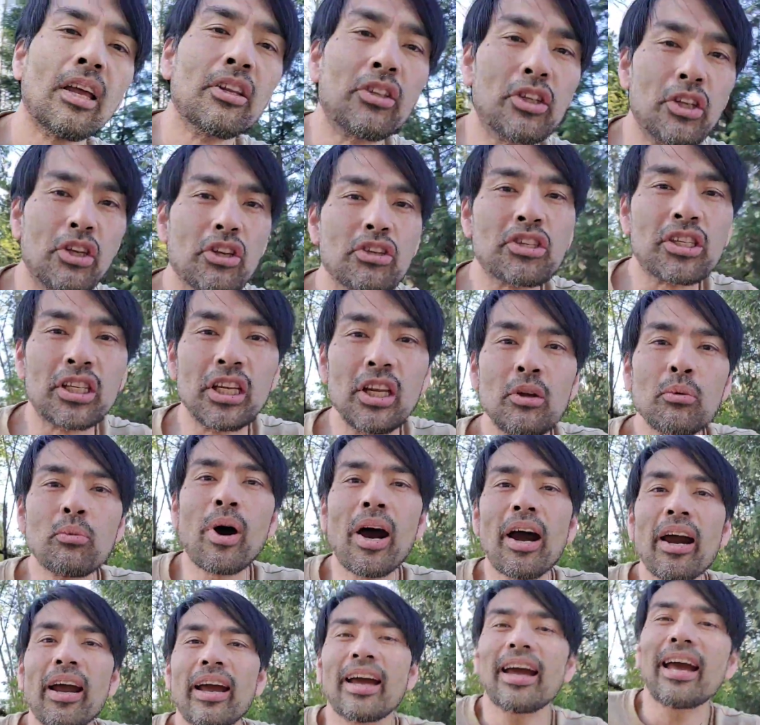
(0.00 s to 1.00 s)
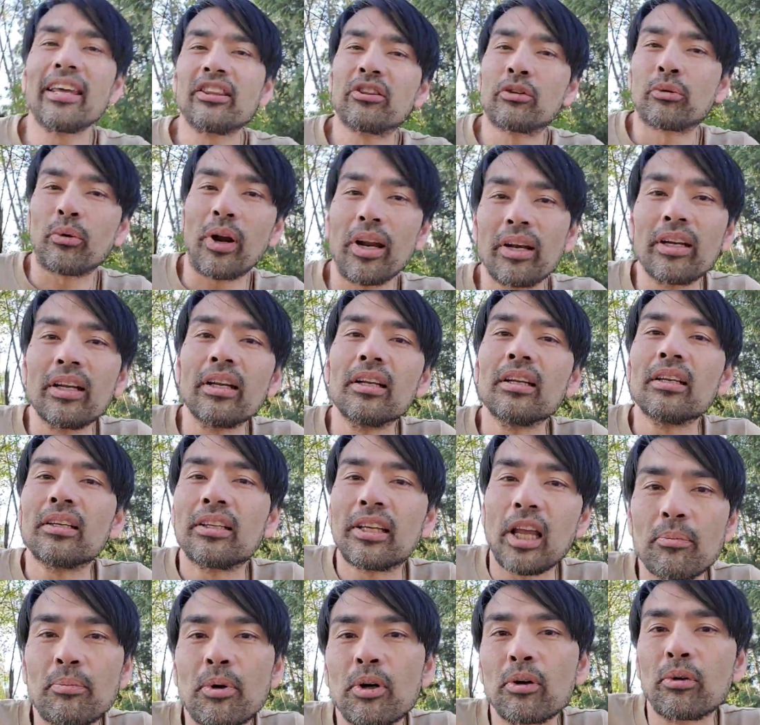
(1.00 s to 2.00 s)
Do you see why I threatened
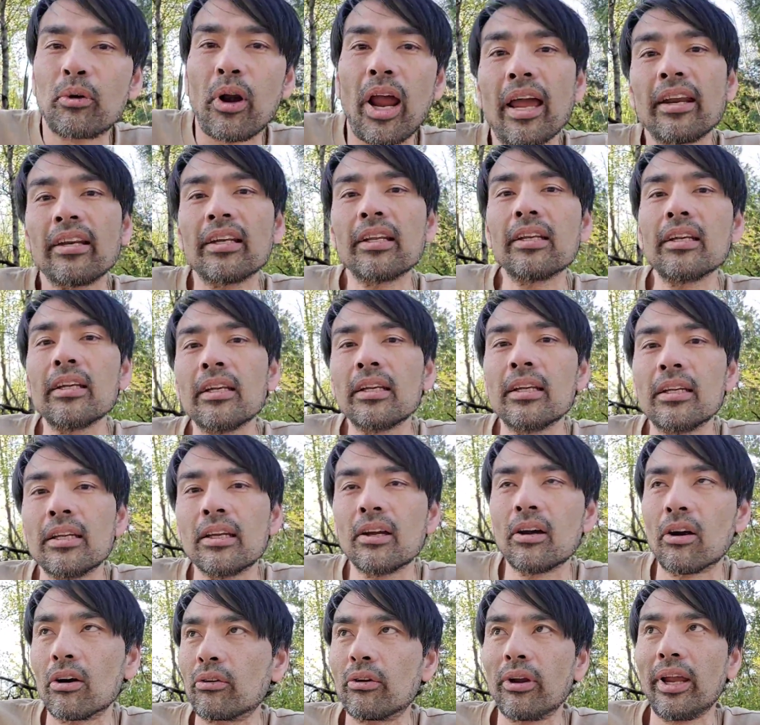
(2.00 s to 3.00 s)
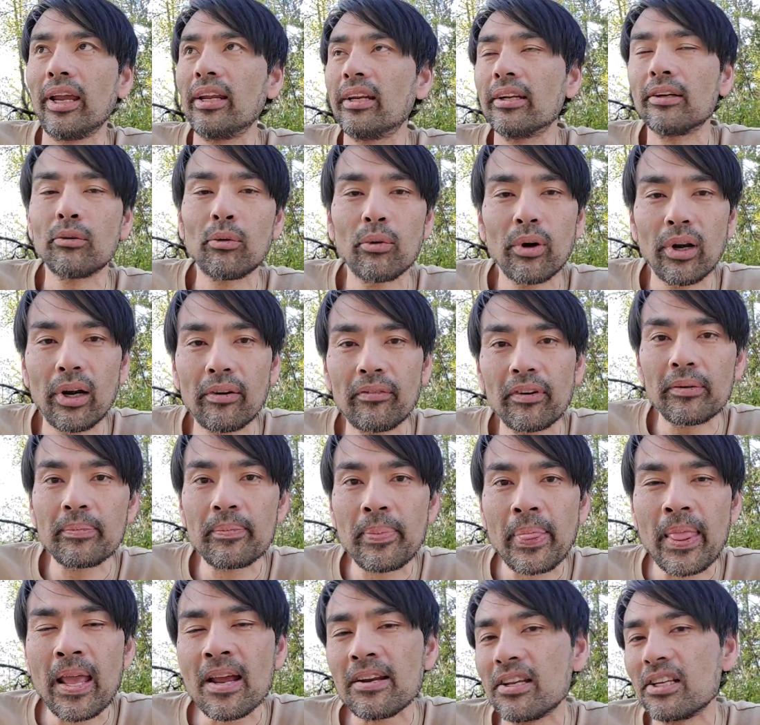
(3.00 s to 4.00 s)
Temple Grandin or Graydon or whatever?
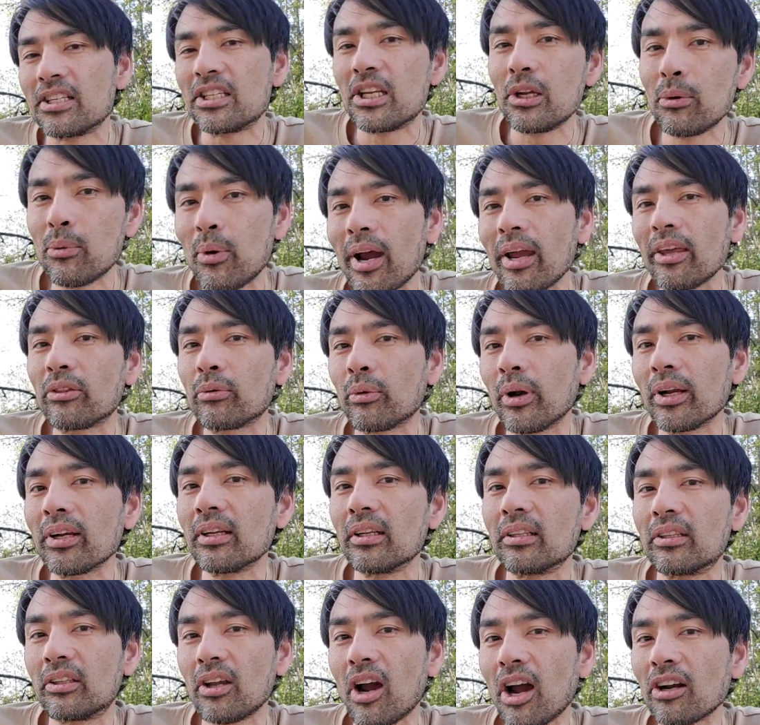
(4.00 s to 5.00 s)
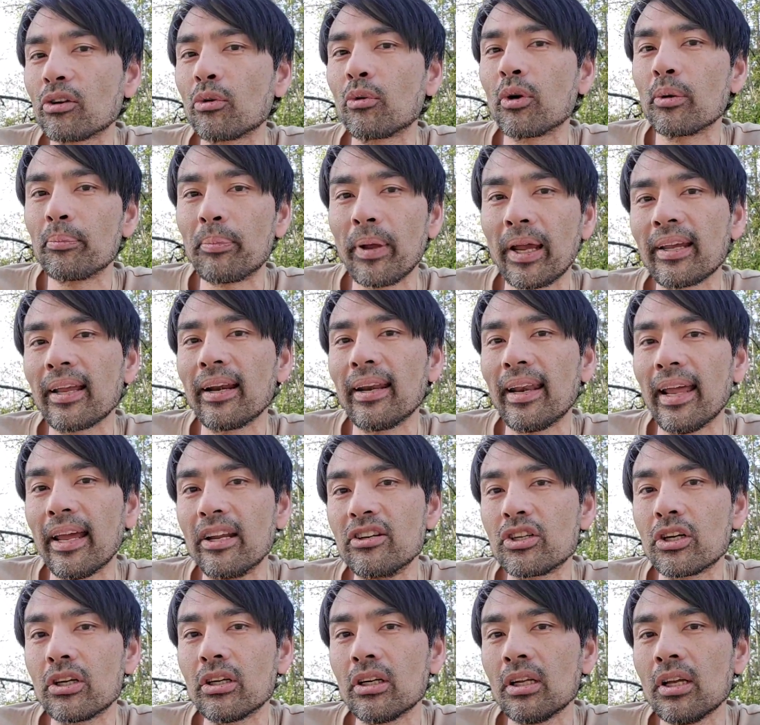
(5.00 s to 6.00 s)
Do you see why I threatened Dr. Rebecca
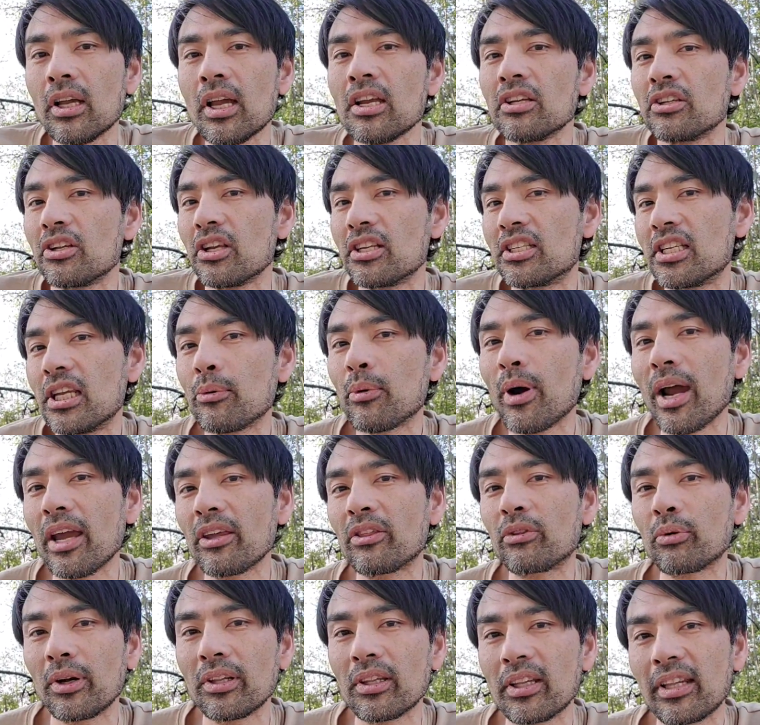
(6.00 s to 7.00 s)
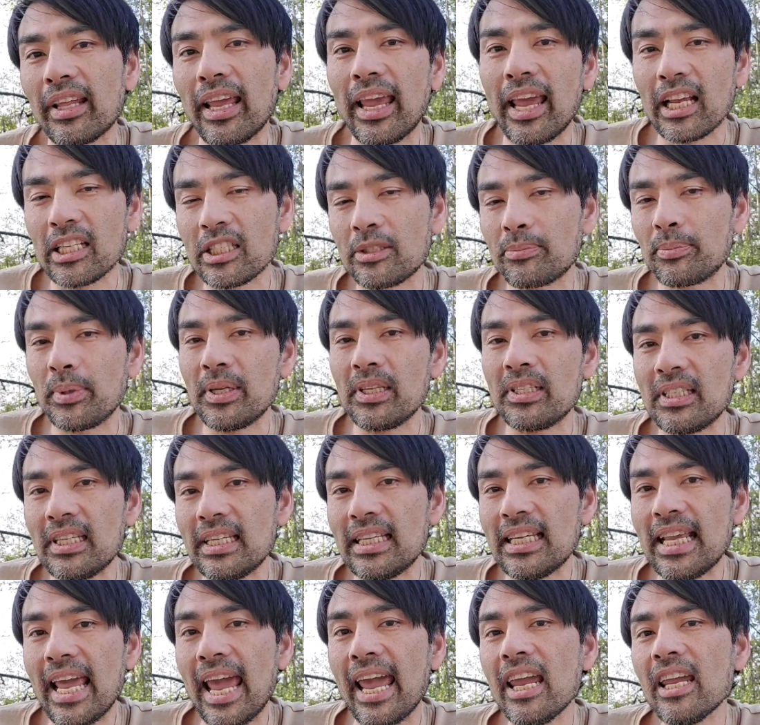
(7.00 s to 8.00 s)
Ledger? Do you see why I threatened the
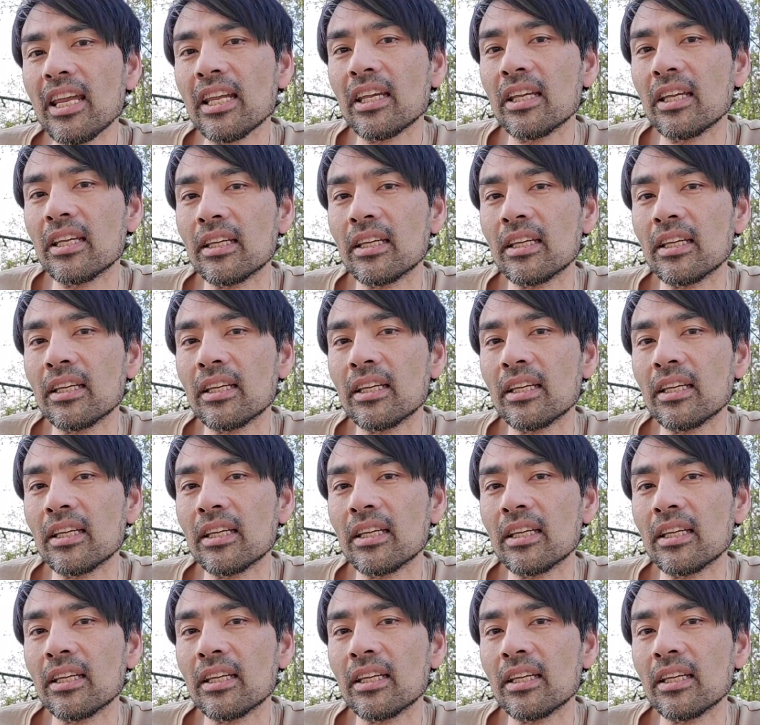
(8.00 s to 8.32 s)
SPCA?